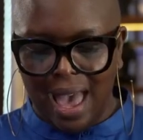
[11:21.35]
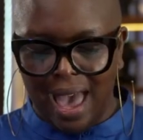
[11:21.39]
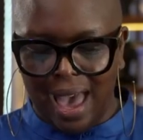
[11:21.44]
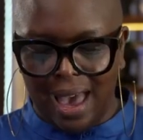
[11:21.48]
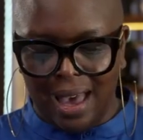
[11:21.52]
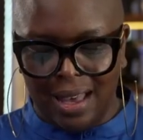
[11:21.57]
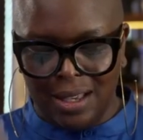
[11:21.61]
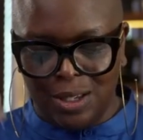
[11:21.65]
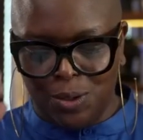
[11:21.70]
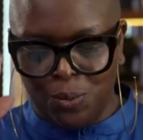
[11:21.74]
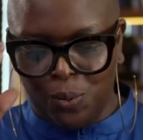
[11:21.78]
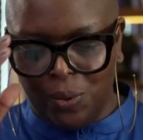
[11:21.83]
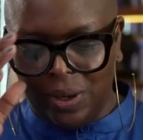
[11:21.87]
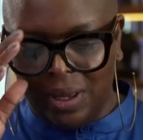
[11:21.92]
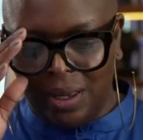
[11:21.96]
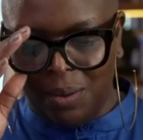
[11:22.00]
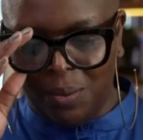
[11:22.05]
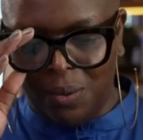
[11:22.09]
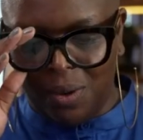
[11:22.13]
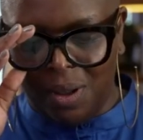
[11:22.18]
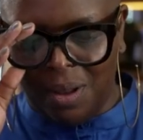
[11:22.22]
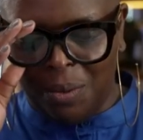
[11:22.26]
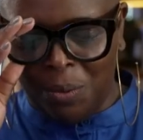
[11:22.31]
as
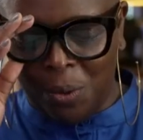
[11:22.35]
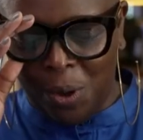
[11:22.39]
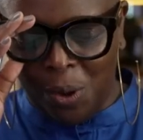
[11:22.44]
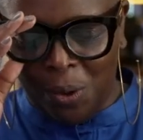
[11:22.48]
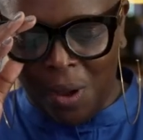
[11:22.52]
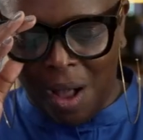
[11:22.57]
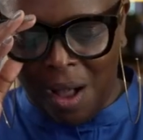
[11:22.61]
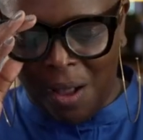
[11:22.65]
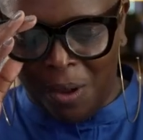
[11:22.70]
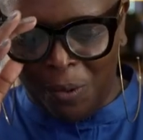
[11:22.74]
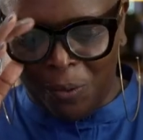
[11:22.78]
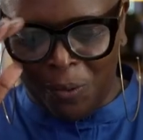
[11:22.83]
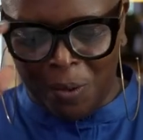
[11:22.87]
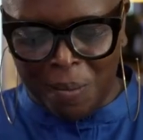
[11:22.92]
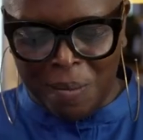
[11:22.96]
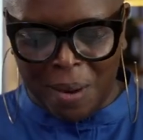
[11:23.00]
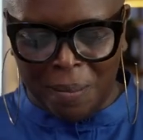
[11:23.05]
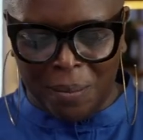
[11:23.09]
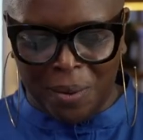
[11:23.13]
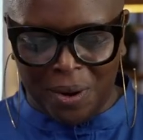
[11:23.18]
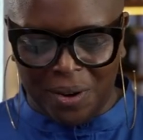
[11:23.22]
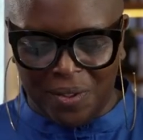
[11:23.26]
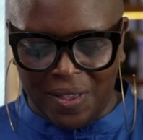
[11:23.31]
we will we'll all
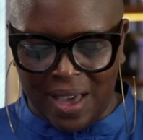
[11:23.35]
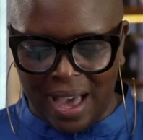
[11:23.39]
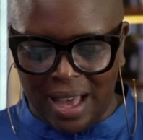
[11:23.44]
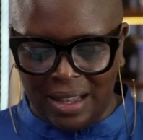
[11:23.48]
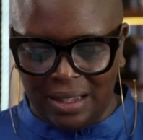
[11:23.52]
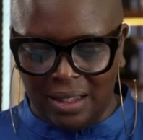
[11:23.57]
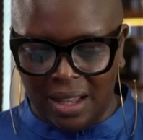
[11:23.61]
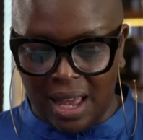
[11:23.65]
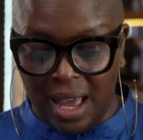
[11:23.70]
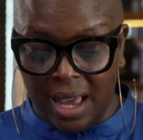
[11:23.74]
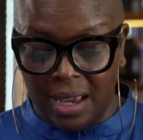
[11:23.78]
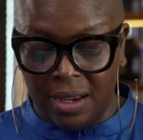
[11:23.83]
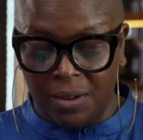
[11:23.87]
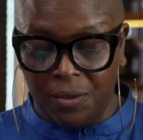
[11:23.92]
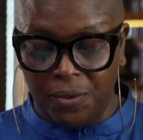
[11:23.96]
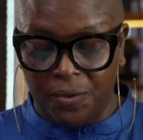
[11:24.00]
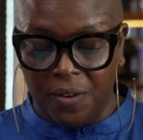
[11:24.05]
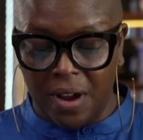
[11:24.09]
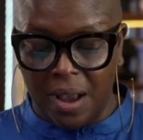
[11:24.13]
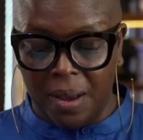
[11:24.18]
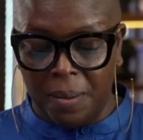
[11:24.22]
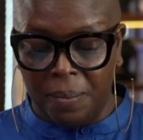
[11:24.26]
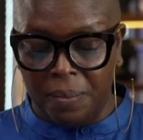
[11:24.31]
remember that line
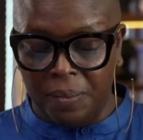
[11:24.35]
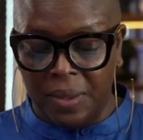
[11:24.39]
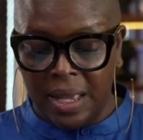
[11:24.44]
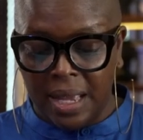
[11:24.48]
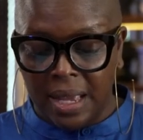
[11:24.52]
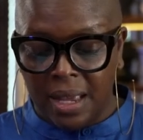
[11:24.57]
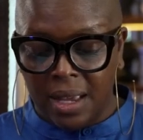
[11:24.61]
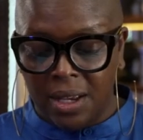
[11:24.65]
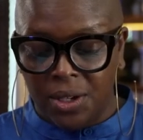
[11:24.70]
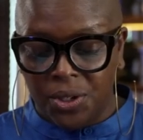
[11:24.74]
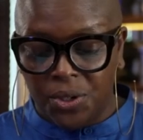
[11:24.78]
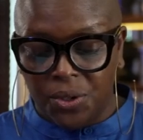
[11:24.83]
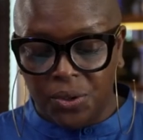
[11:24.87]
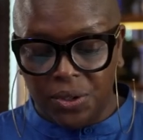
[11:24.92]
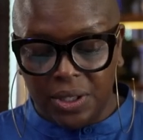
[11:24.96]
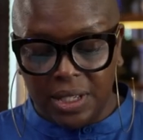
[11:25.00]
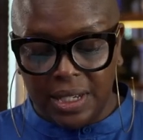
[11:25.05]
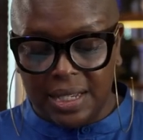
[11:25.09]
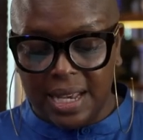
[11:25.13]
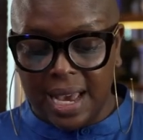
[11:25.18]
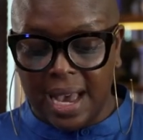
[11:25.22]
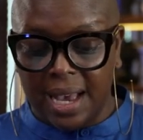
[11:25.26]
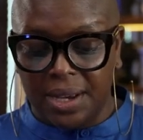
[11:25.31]
from
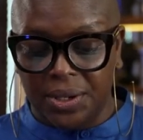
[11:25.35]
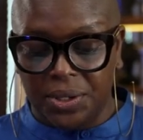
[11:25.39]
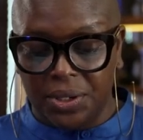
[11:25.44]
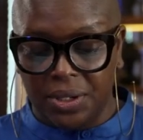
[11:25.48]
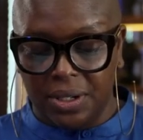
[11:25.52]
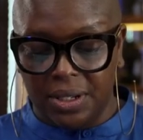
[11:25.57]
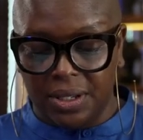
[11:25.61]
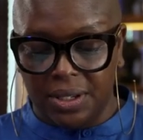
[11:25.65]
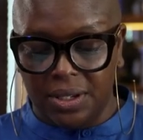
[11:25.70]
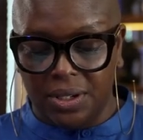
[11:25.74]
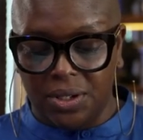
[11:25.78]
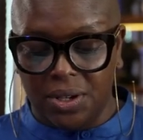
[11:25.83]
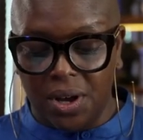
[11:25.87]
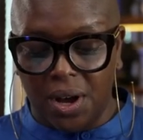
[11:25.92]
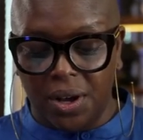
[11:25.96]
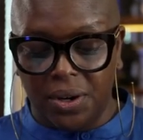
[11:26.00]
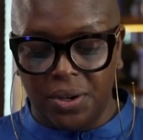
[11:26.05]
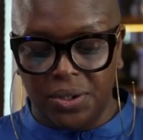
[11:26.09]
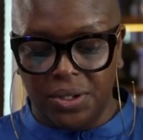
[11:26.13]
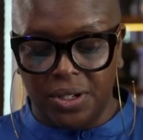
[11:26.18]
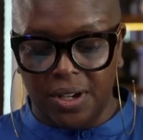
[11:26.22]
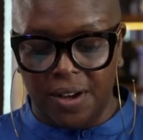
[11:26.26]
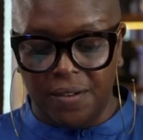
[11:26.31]
Julie Dash's
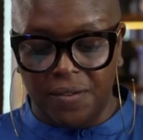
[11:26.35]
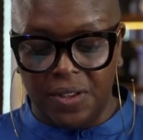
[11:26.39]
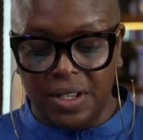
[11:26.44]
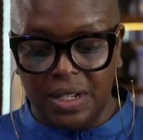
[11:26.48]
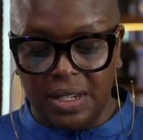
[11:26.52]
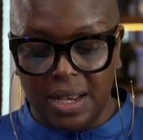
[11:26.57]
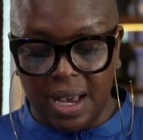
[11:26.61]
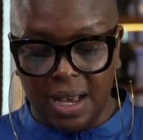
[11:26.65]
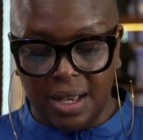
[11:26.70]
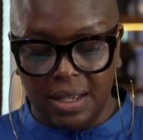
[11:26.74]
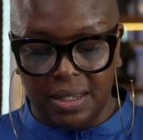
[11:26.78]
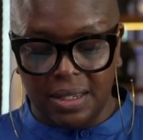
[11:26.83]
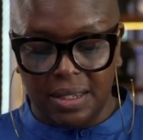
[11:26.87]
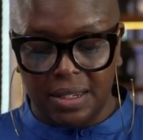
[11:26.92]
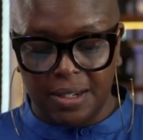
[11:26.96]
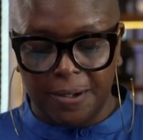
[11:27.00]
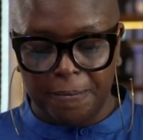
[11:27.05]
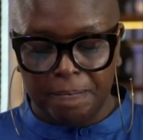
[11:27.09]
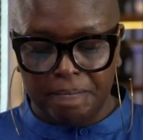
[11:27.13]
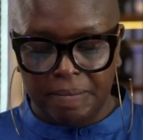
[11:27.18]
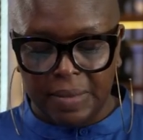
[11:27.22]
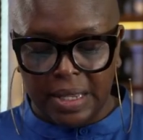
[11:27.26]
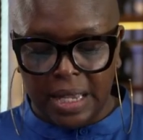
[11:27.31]
Daughters of the
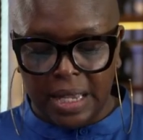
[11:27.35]
Dust.